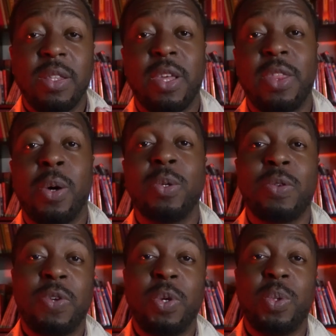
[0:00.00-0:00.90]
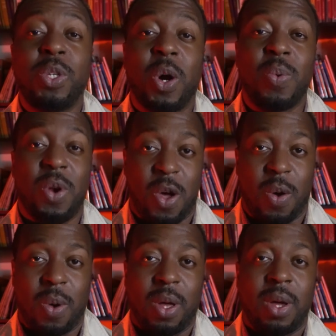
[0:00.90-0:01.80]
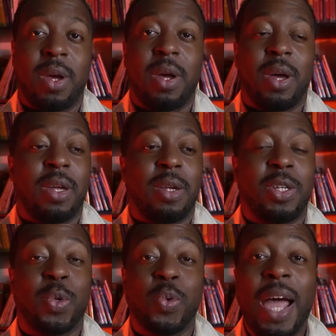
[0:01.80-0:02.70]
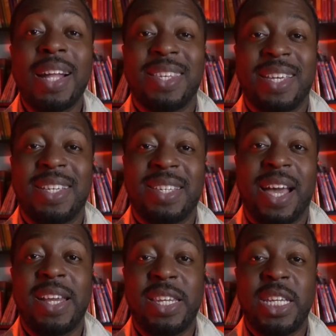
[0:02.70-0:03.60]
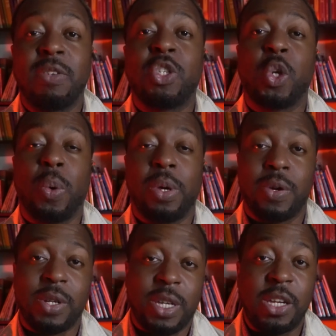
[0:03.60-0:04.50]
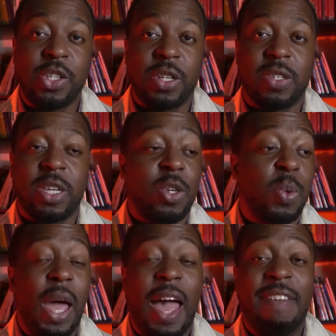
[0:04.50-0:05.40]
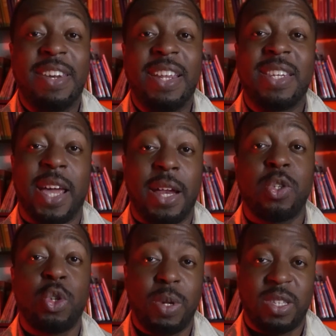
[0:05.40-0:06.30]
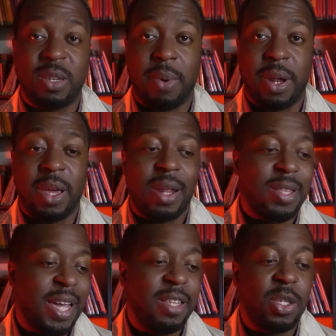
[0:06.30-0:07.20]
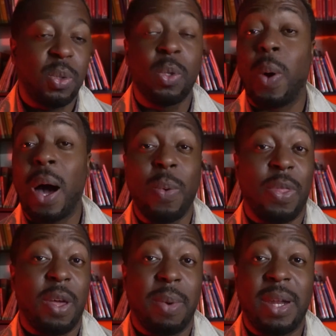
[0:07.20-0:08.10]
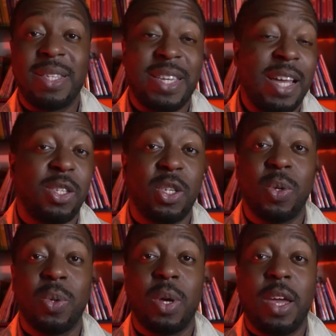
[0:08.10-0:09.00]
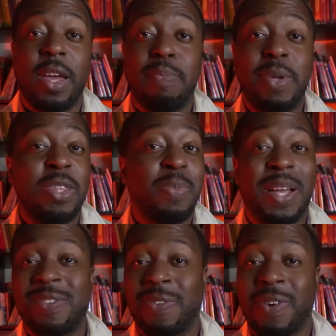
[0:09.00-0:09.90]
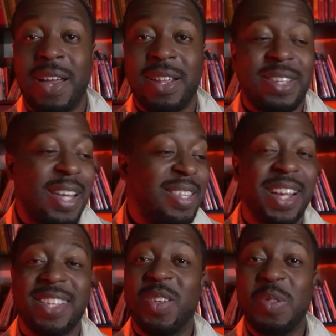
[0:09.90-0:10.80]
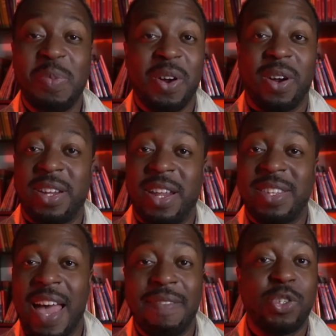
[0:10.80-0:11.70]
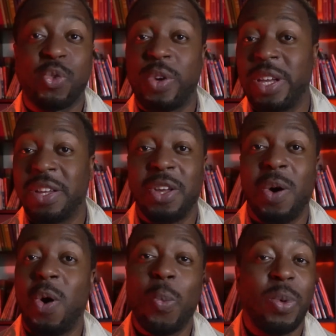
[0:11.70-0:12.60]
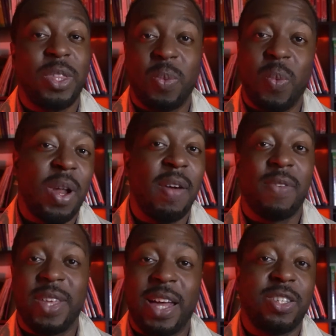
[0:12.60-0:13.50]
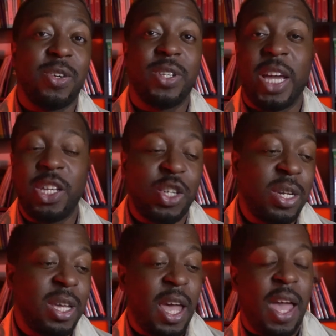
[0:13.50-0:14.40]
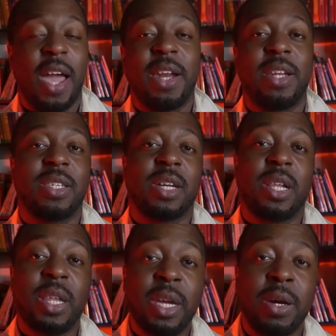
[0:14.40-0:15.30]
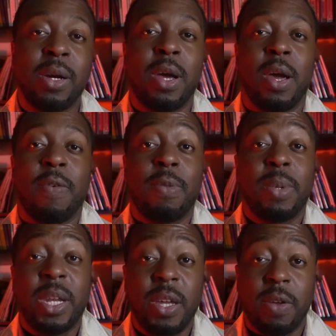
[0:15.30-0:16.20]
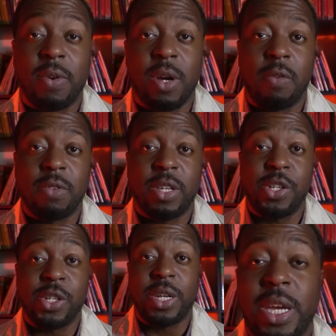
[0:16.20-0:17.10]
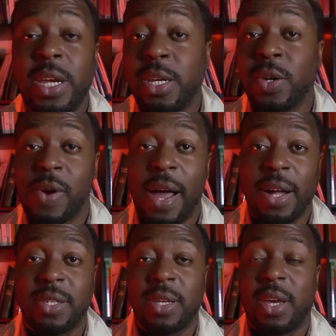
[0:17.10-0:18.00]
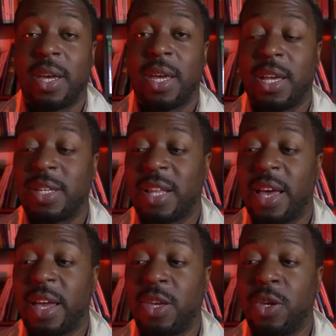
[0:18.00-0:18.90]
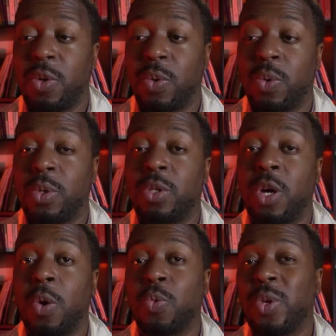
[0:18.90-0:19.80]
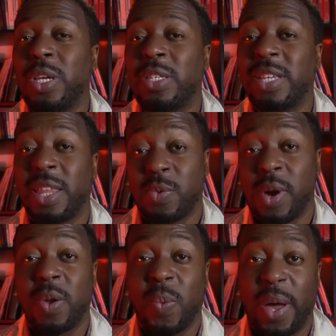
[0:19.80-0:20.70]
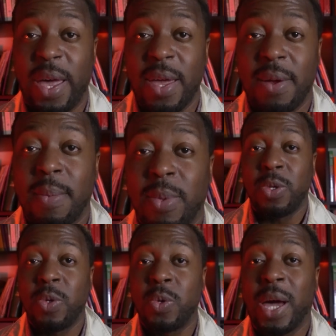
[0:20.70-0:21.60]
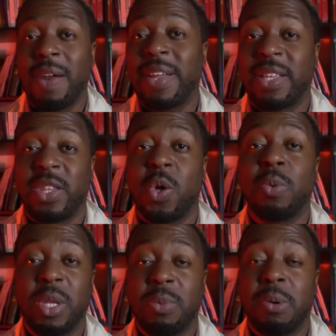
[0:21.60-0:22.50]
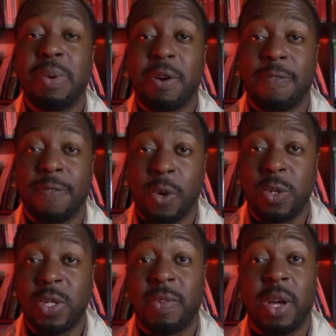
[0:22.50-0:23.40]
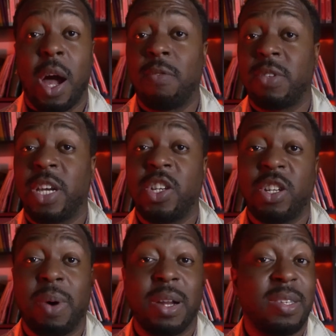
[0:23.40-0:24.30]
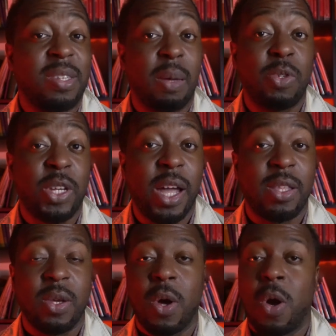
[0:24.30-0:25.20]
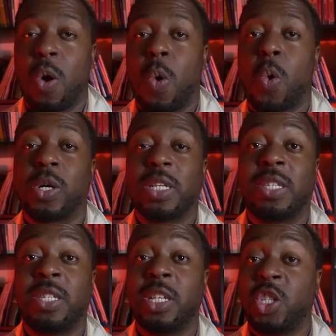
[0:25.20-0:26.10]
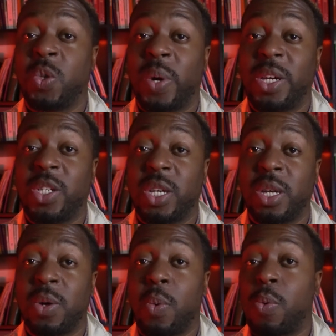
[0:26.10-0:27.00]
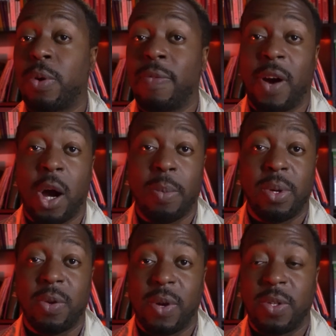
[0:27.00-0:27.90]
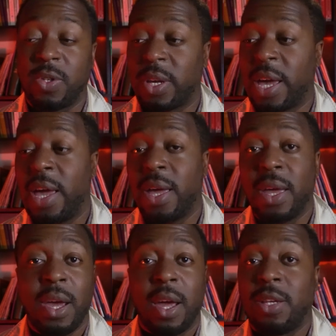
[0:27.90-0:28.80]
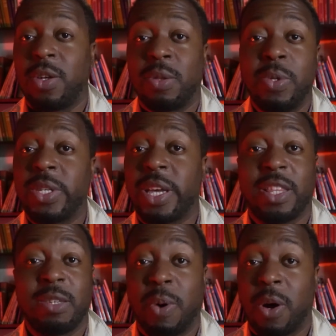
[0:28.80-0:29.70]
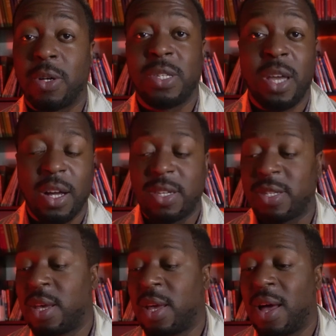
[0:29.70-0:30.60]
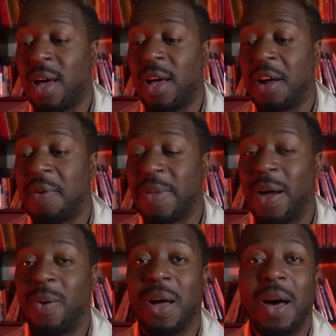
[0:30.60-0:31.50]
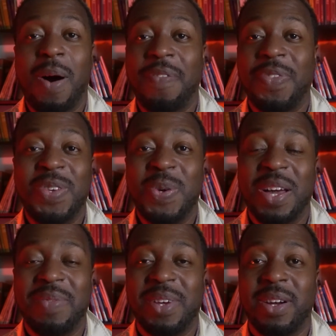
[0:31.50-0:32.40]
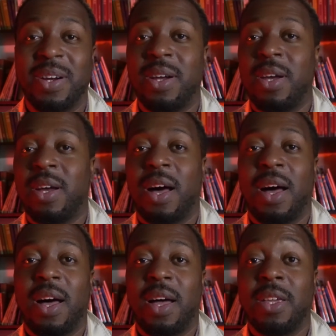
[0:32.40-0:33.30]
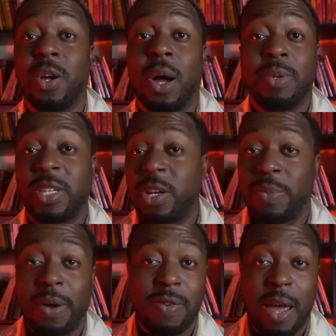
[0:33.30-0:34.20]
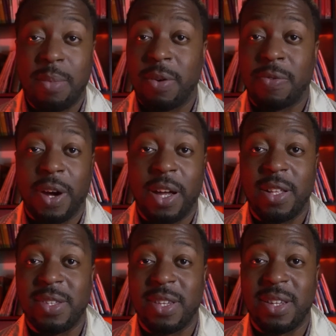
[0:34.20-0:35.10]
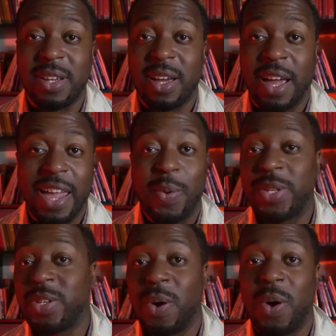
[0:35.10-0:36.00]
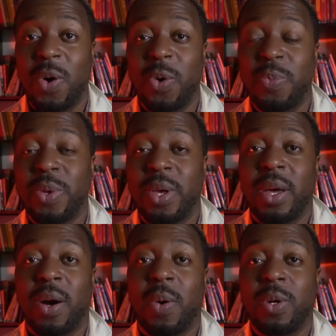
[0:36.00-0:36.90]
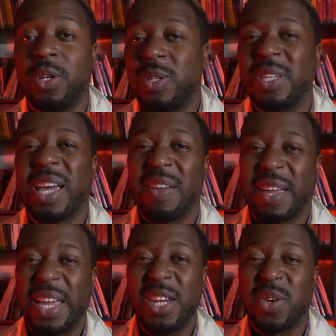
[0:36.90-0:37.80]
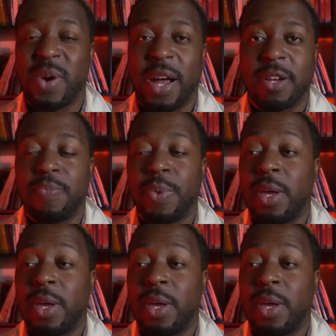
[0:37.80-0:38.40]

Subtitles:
to those of you who don't know, direct is the idea of showing your intentions, that you have an intent to meet somebody, an intent to go out with them, an intent to be their best friend, an intent to get to know them better, an intent to have a drink, go home with them, whatever. That is your intention, and it is clear from the beginning of your conversation. Indirect is like you don't really say that right away. You kind of get to know them a little bit better first. You have a conversation about a subject or a situation or environment you're in. So you're like, hey, you know, the music at this bar sucks. How often do you come here? You know, I'm just here with my family and friends, and I can't wait to go home. Or, you know, it's kind of like indirect.